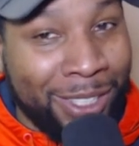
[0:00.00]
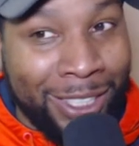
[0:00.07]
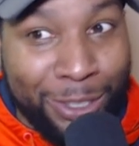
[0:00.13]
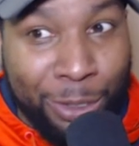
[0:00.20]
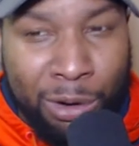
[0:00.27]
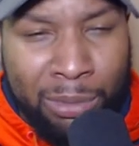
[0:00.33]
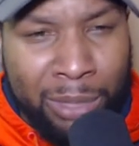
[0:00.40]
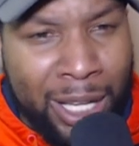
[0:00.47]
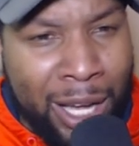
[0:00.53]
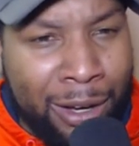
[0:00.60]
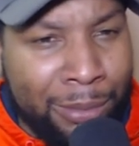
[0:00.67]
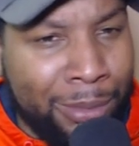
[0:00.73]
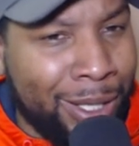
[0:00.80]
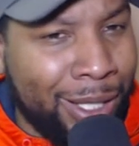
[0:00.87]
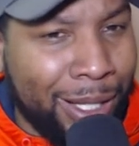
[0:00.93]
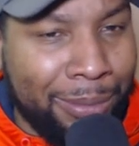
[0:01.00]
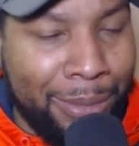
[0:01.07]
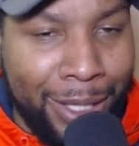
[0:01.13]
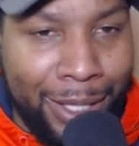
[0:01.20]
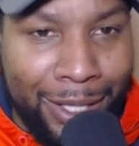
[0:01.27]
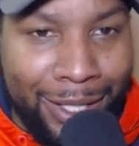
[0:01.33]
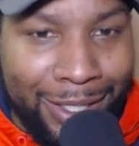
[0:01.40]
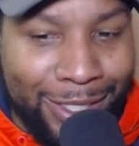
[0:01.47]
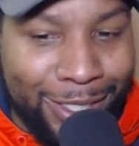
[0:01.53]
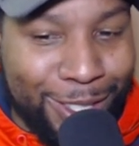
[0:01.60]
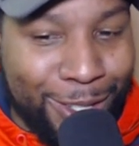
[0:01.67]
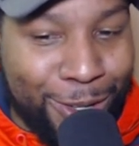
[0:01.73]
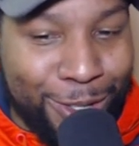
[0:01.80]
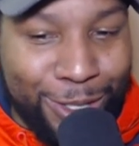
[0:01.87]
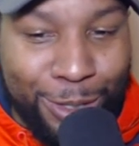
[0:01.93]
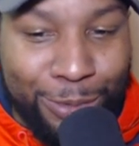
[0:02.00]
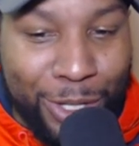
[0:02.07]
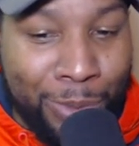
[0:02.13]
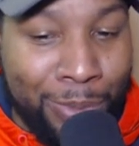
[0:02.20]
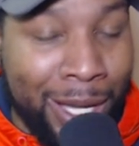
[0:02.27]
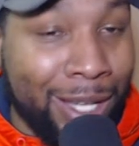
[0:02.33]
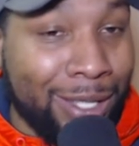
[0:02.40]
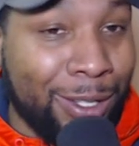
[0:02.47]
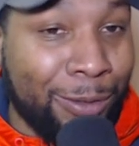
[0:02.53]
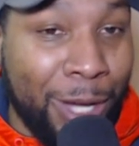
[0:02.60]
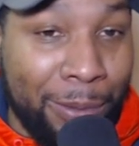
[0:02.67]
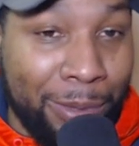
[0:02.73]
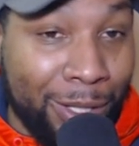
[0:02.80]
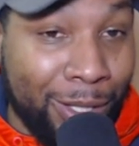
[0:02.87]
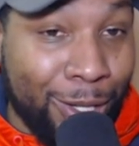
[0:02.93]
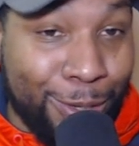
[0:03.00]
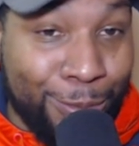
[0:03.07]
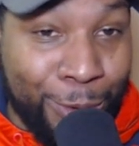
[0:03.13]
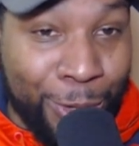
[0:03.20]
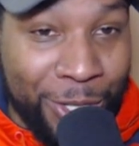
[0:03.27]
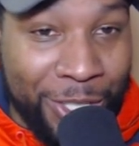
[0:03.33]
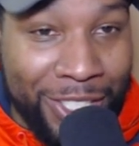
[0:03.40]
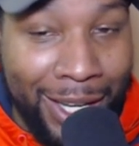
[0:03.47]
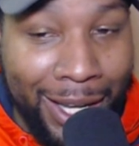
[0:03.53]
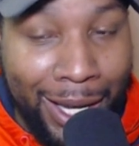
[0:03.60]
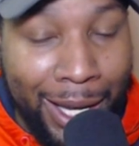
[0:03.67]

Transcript: Because normally I would have been like, man, you know, it's too much bad stuff happening this morning.